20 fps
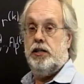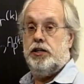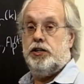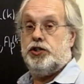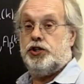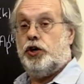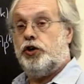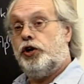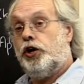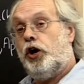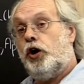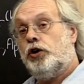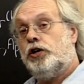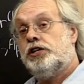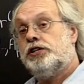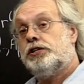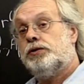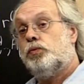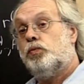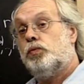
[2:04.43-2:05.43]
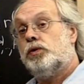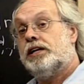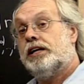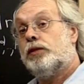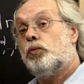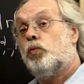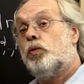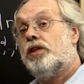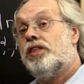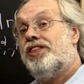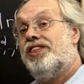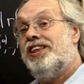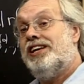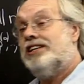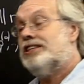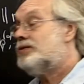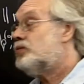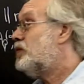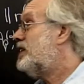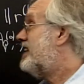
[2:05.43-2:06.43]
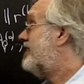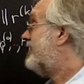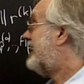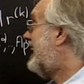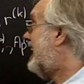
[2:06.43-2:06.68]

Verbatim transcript: So notice that with this we have